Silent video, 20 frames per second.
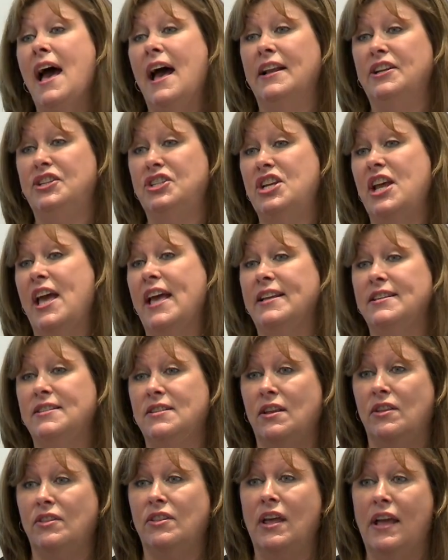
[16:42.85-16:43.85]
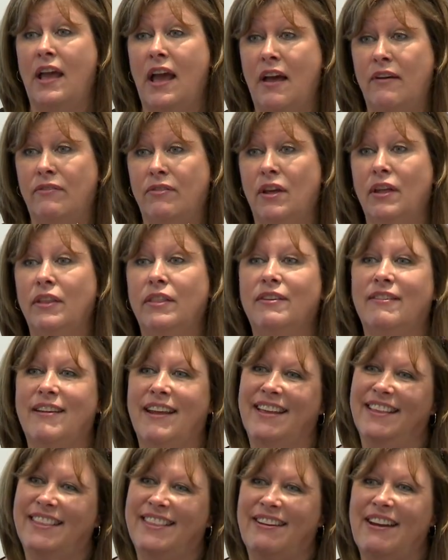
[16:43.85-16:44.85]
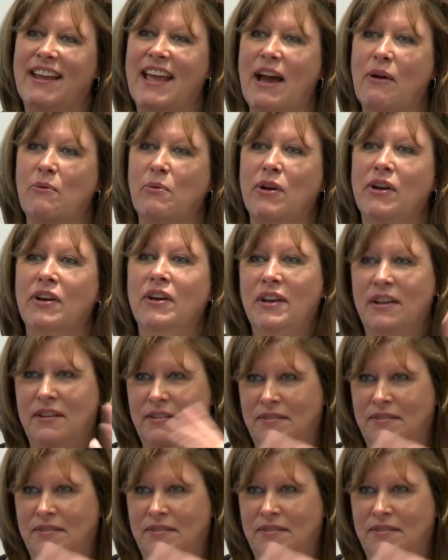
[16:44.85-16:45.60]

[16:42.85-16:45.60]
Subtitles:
and checks that they have a 3-hour